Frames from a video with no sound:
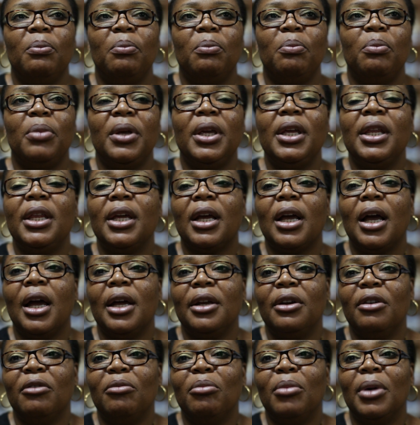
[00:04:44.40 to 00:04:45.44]
be the
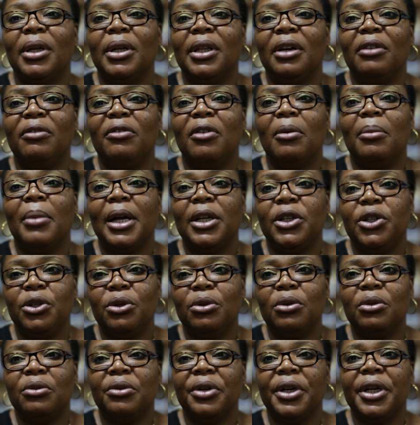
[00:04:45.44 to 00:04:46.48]
kind of mother for my
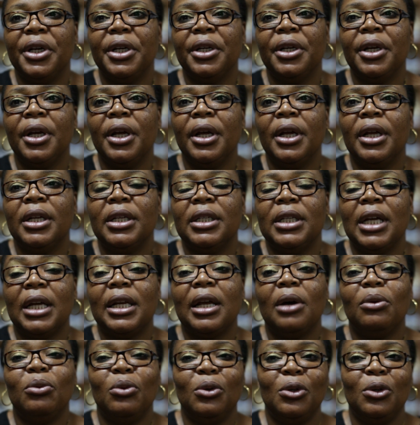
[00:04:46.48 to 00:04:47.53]
children that
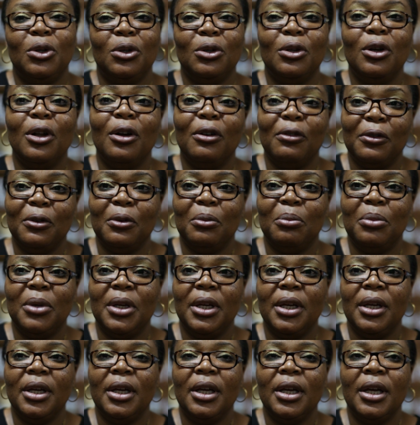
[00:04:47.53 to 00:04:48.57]
I would love to
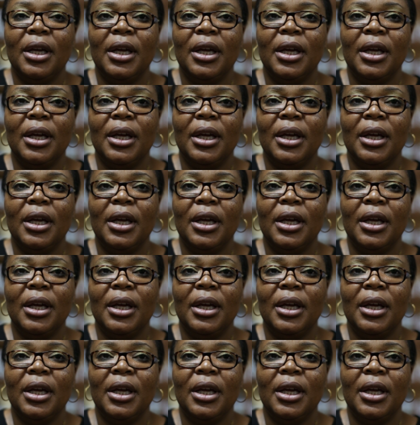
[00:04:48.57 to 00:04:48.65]
be,